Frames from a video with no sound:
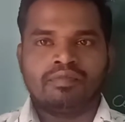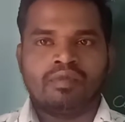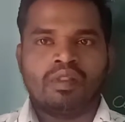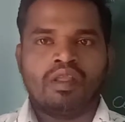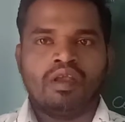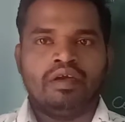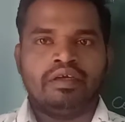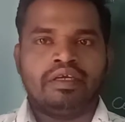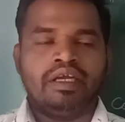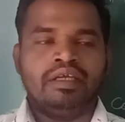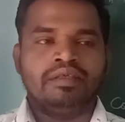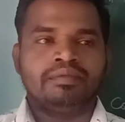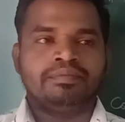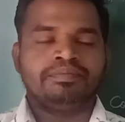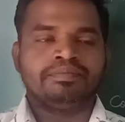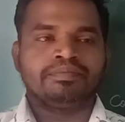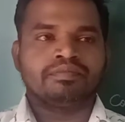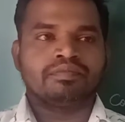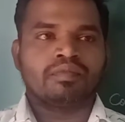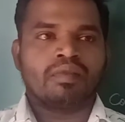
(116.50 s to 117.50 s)
Okay,
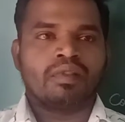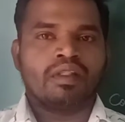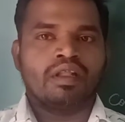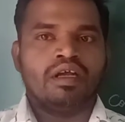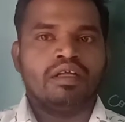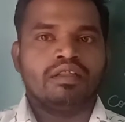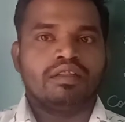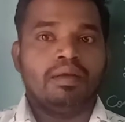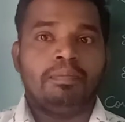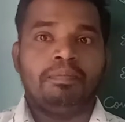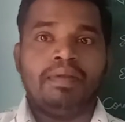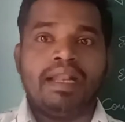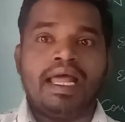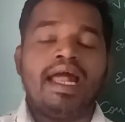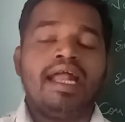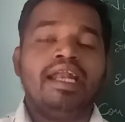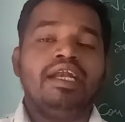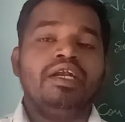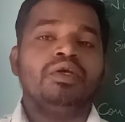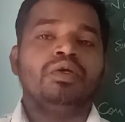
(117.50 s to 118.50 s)
the
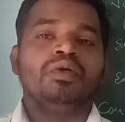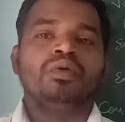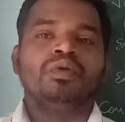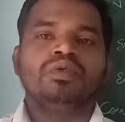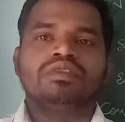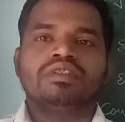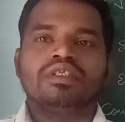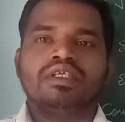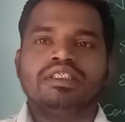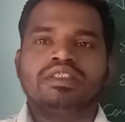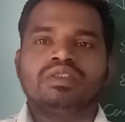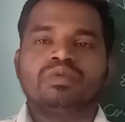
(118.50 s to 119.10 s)
plant uses